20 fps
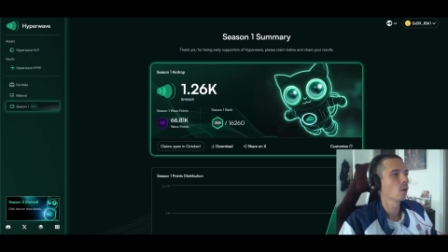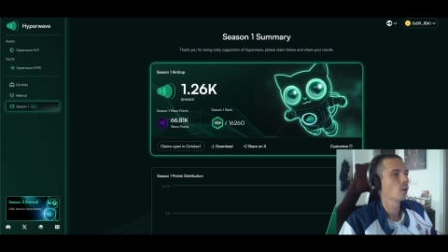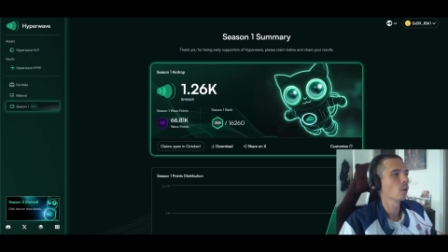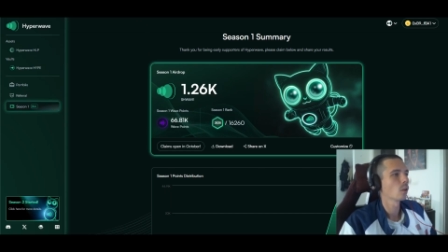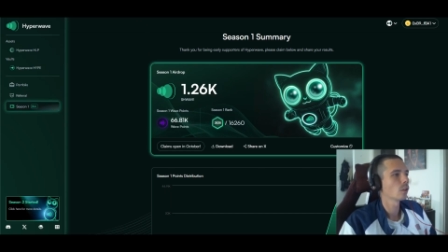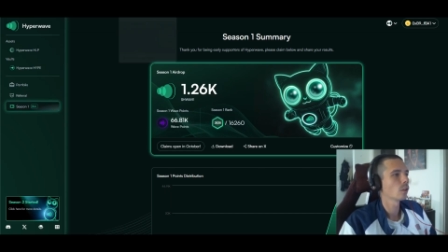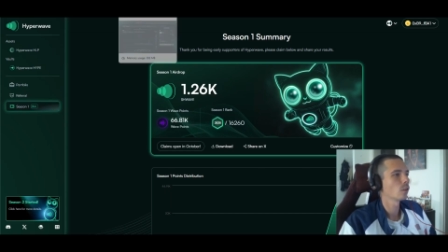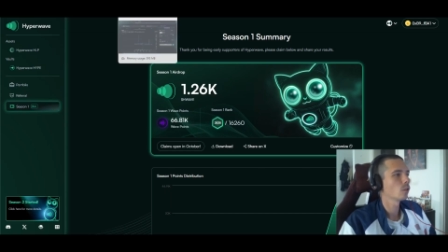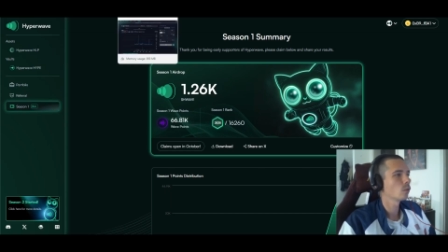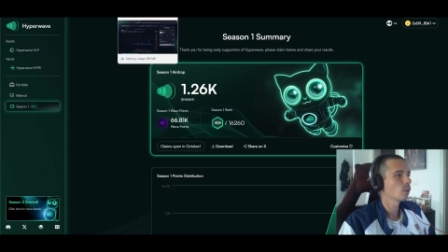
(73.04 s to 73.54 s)

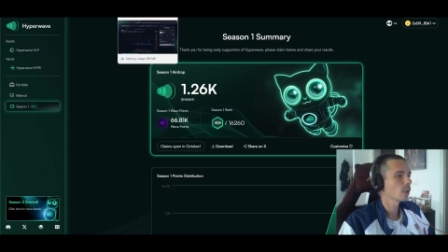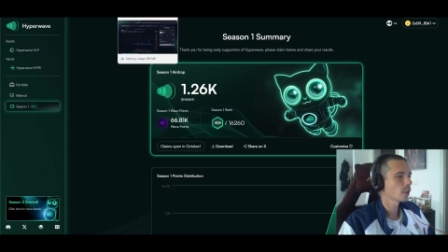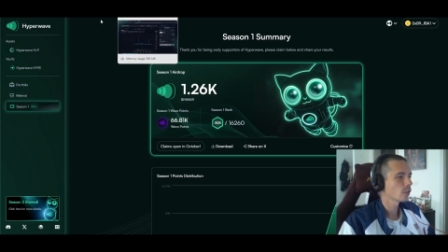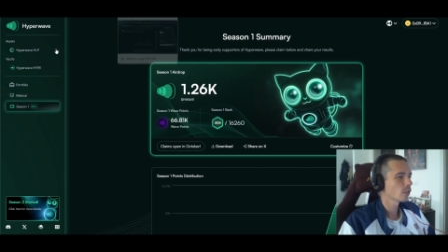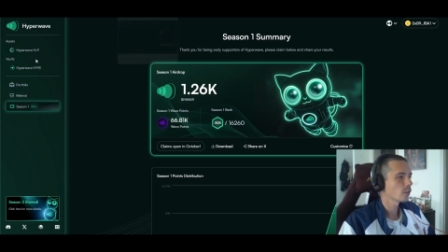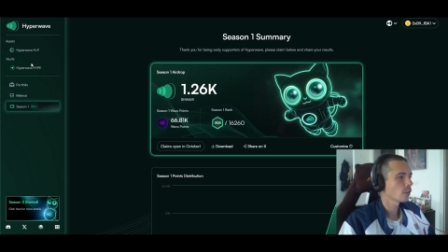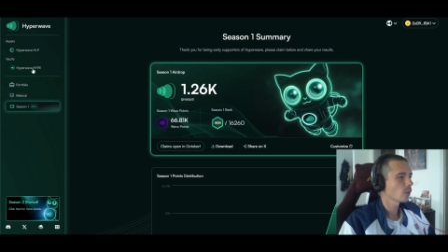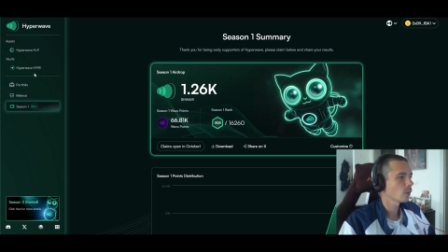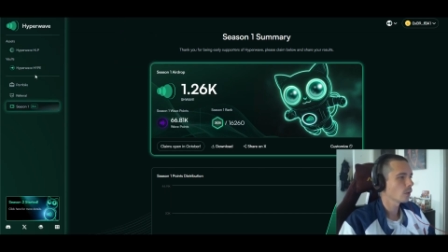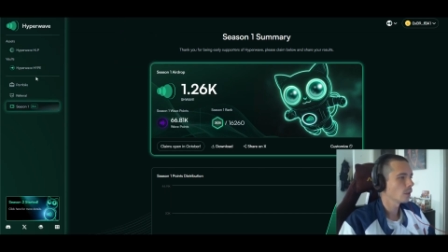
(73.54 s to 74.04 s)
on doing
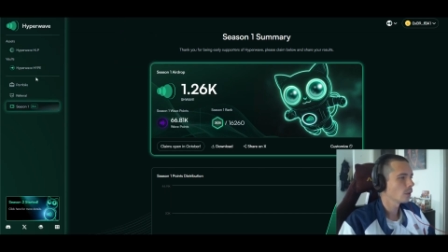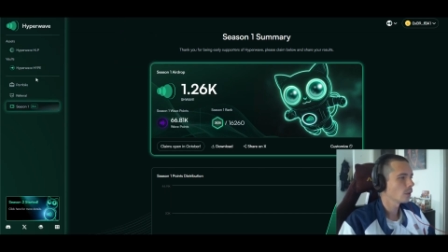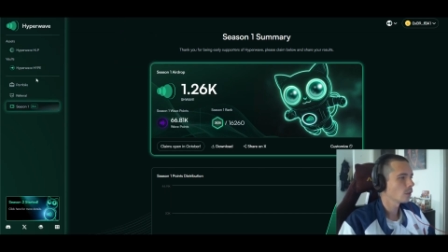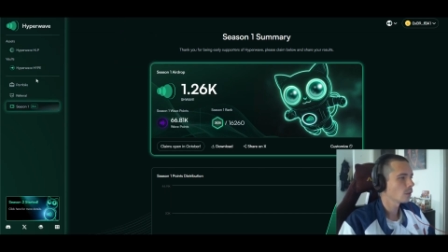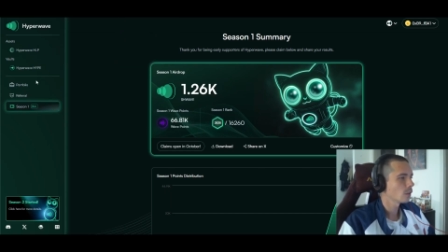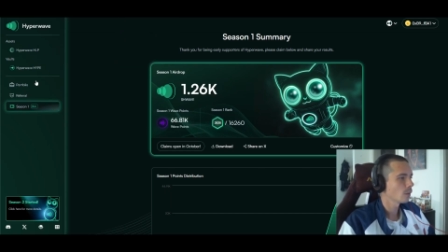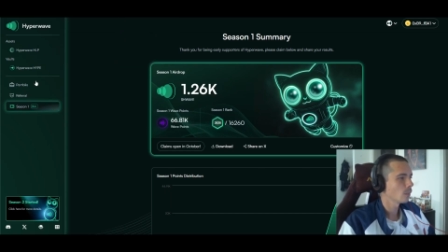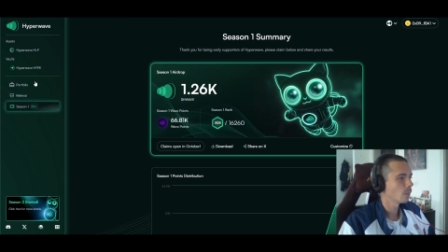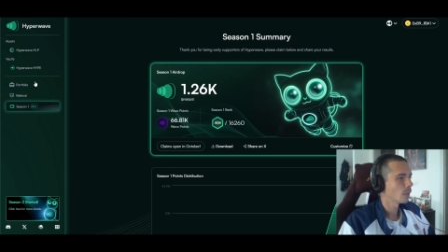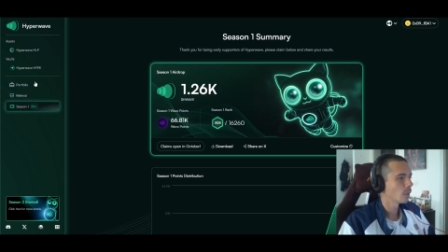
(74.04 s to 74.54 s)
so
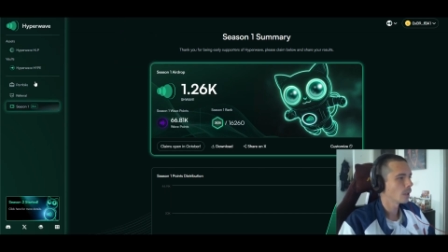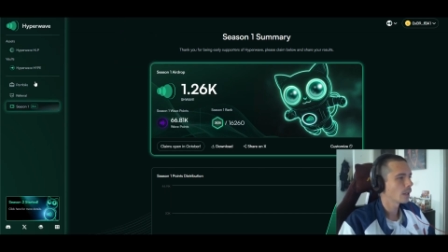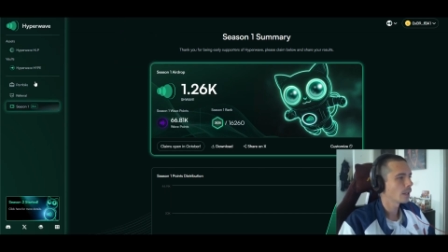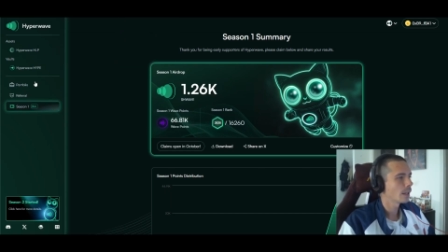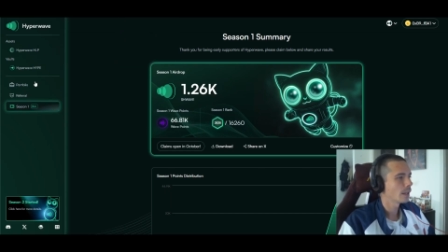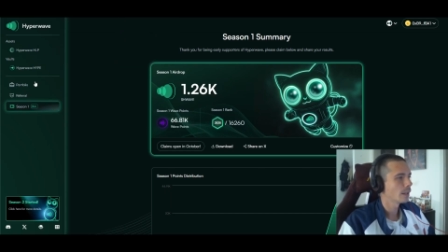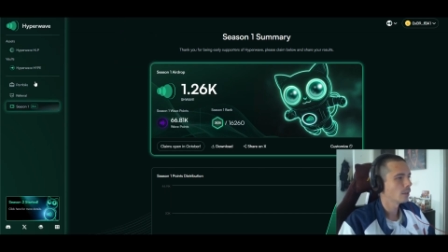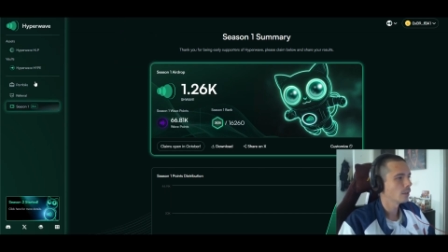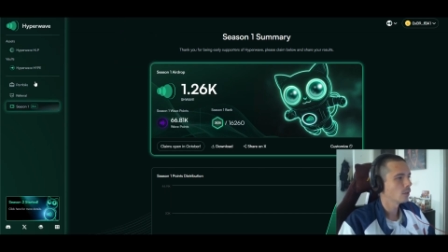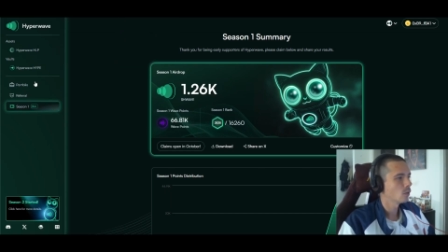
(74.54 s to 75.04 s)
is
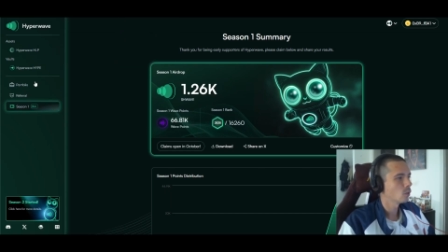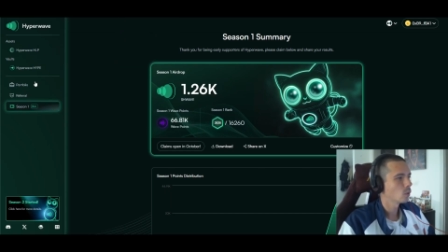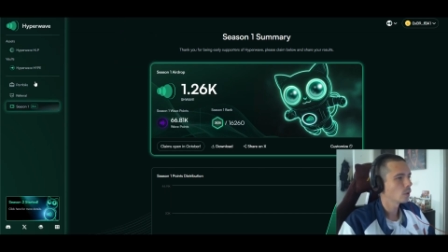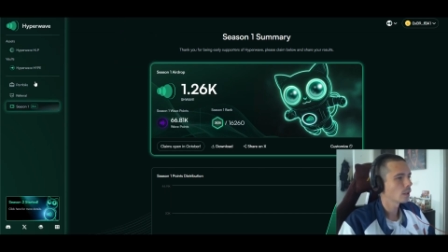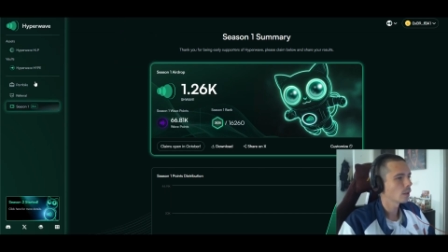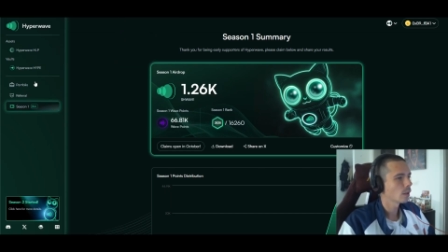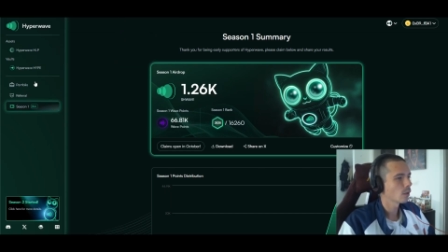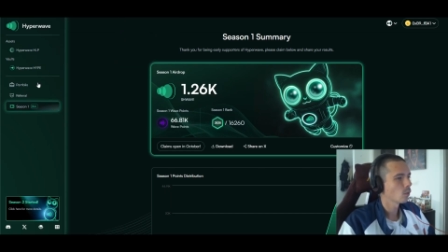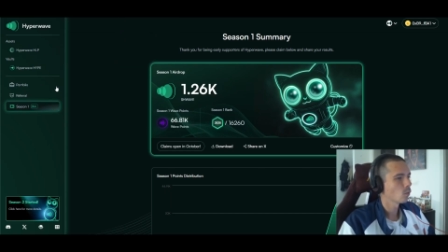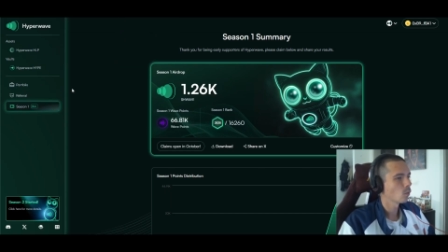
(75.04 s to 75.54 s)
by
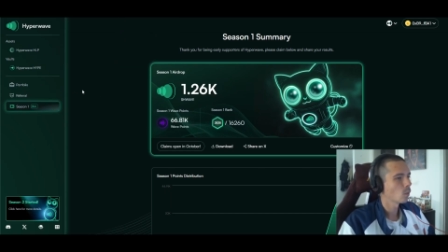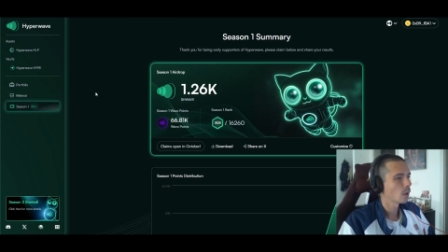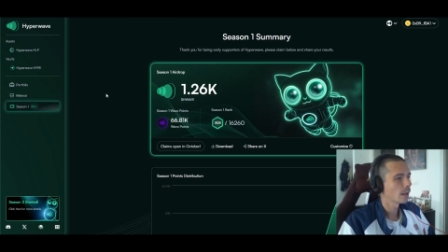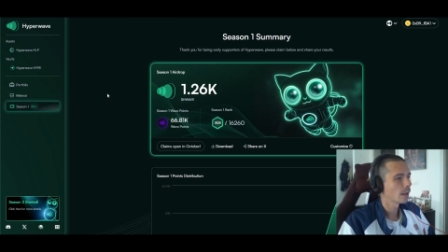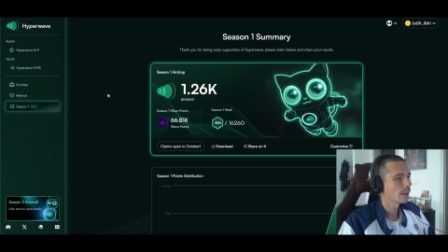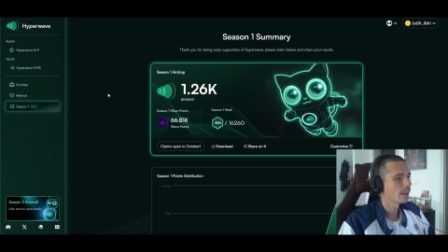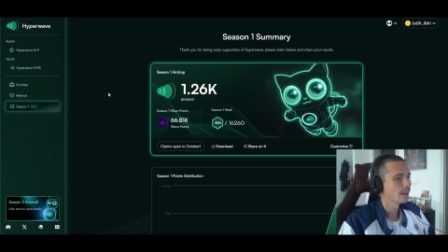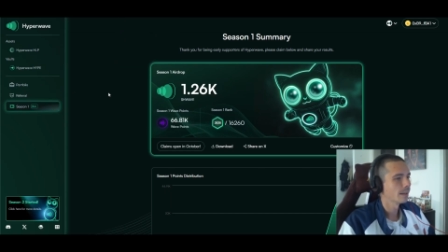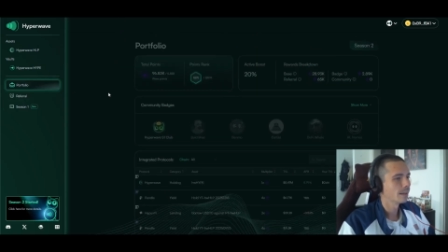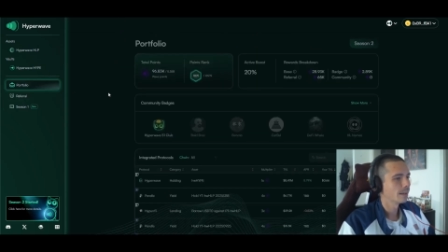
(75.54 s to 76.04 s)
doing
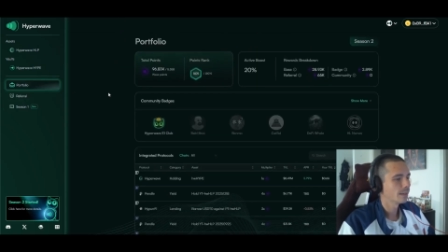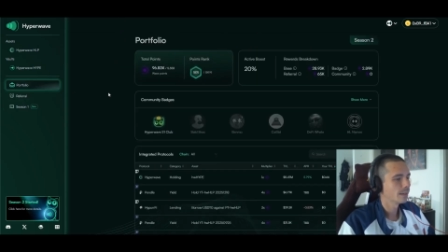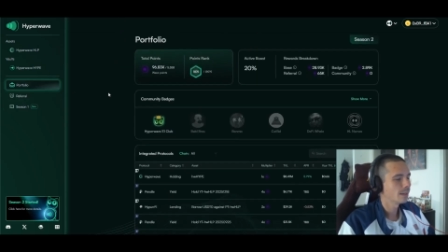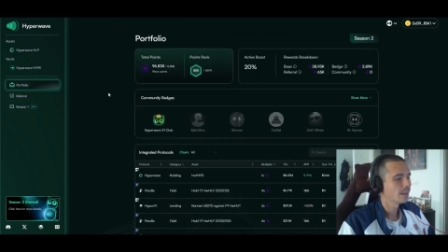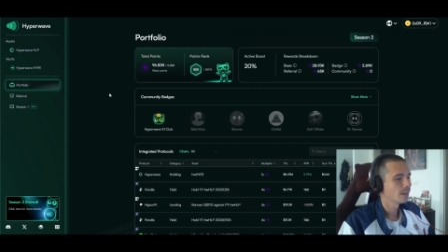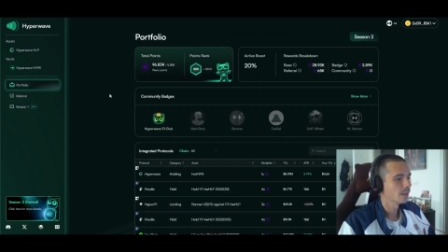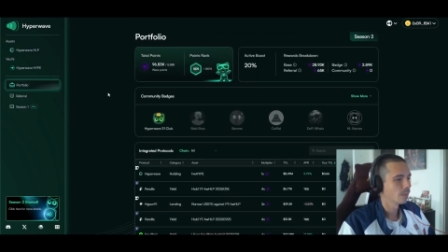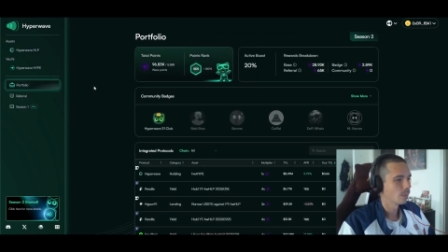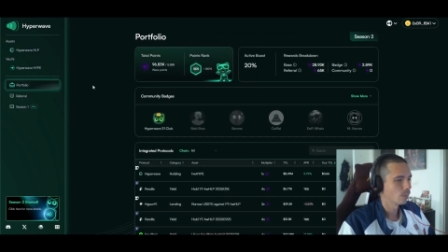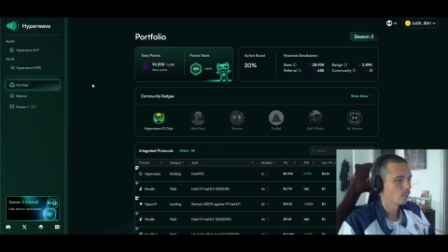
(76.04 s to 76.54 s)

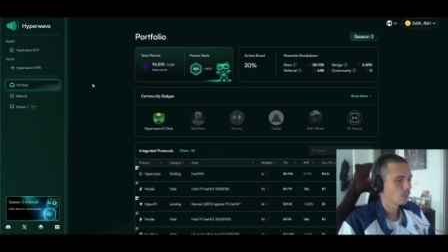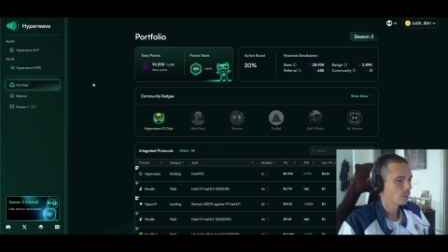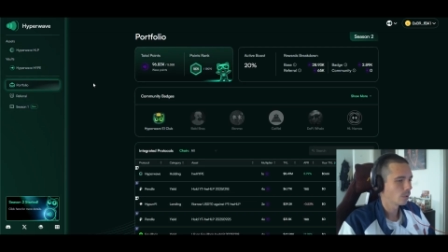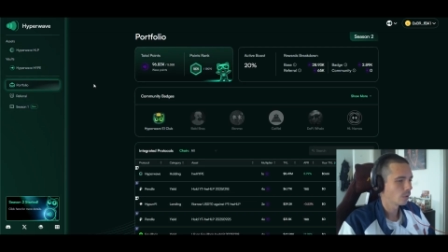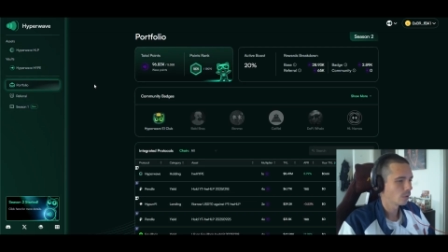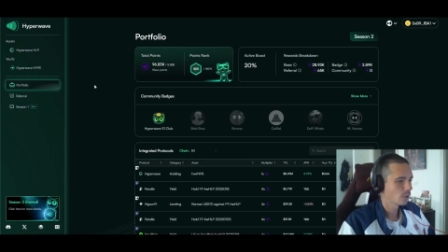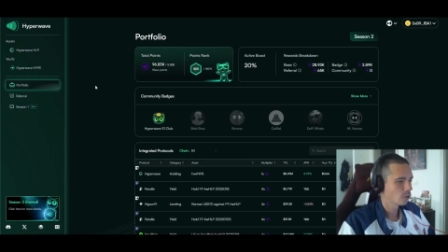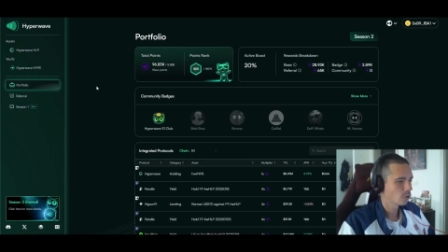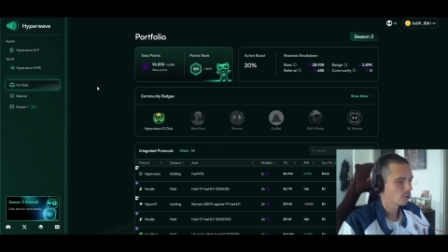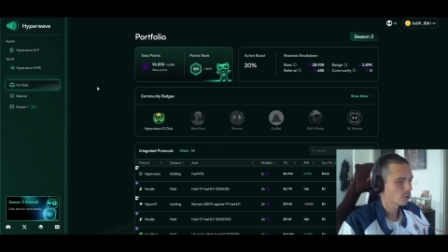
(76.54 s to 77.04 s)
YT
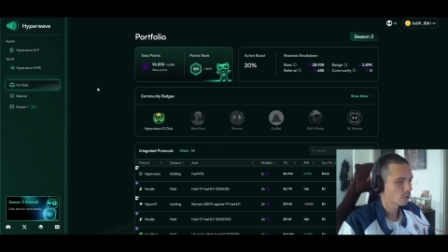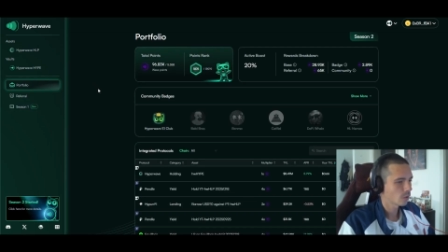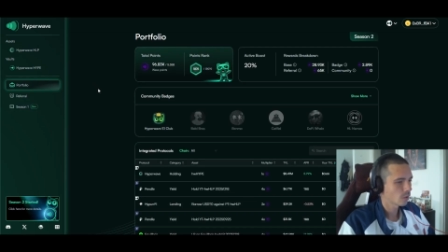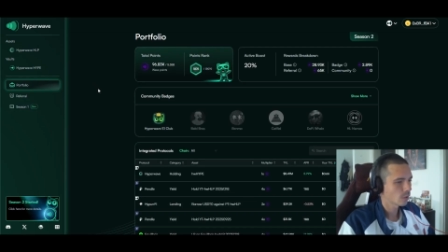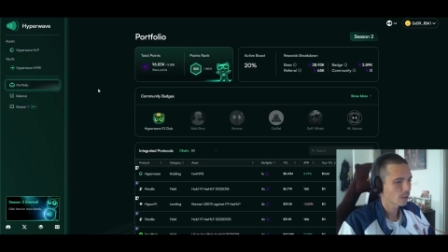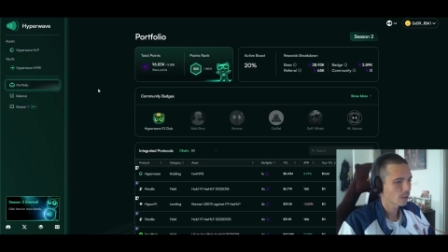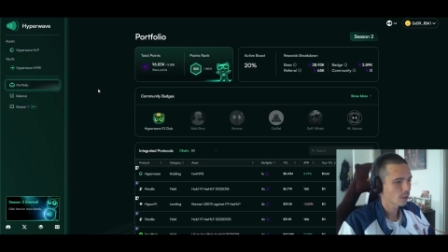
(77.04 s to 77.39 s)
positions.